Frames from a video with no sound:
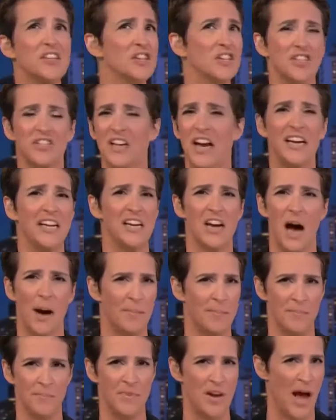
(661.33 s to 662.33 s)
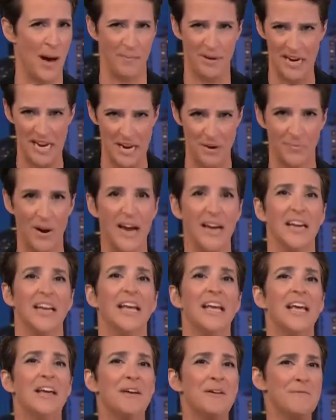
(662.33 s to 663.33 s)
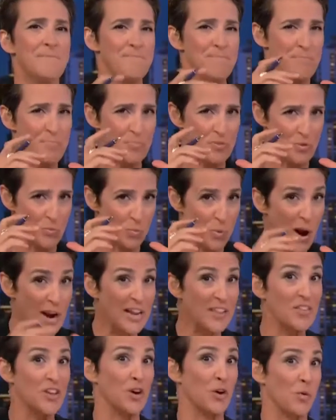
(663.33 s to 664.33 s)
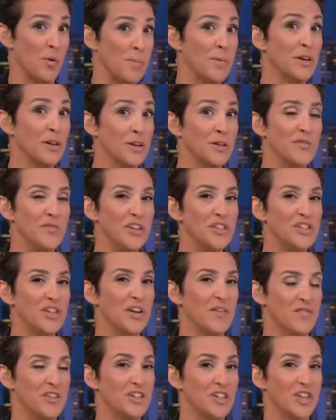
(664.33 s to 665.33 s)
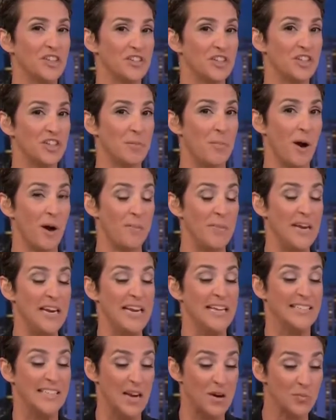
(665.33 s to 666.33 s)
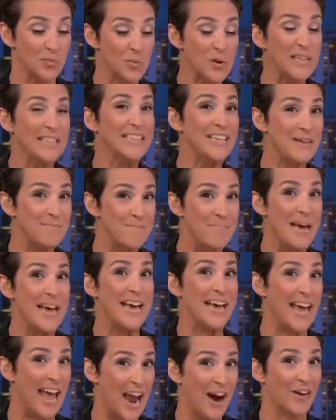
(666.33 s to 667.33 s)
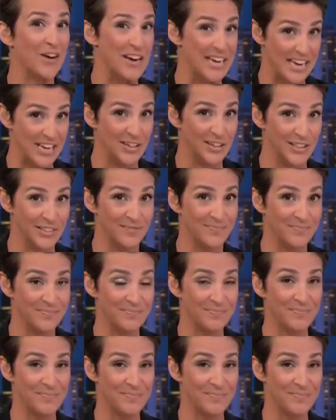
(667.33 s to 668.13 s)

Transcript: isn't just any nom nominee, right? Running the criminal division of the Justice Department is a really big, hairy deal.